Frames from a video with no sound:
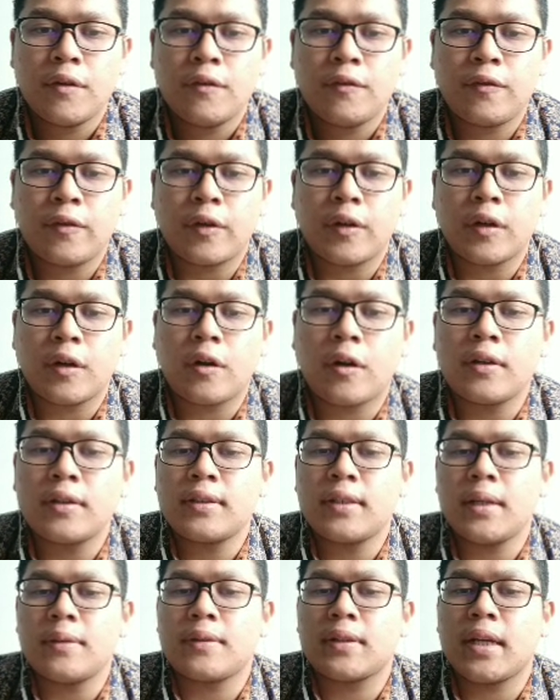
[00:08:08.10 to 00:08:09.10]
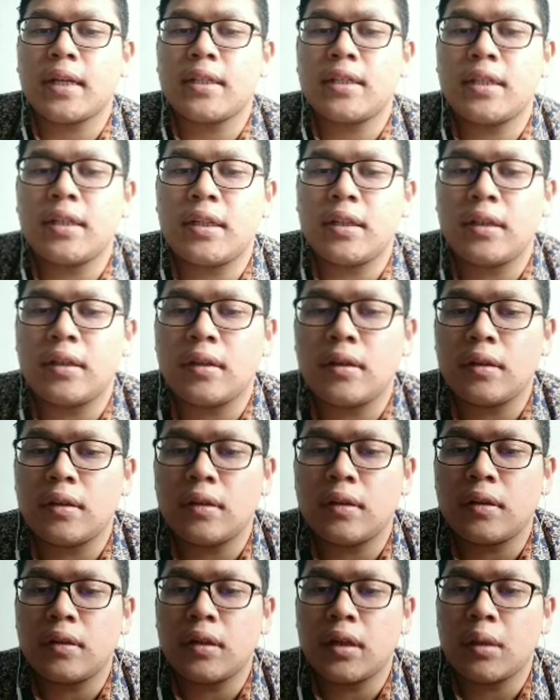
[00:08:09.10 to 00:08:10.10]
For the concept
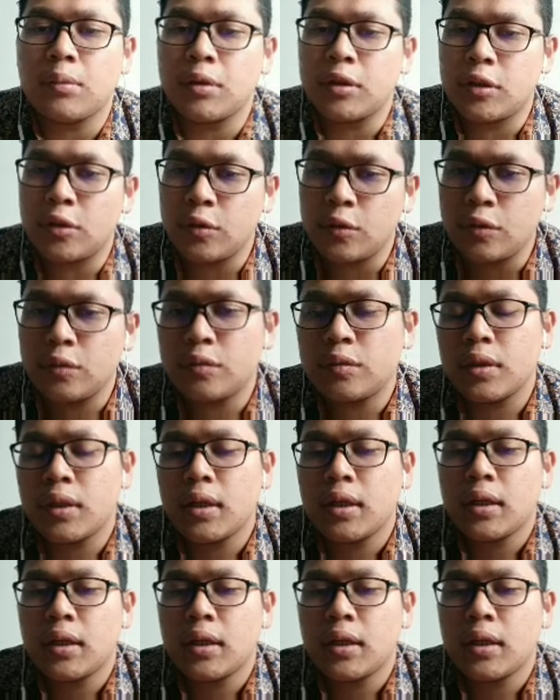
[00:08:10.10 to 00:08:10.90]
sketching number 2,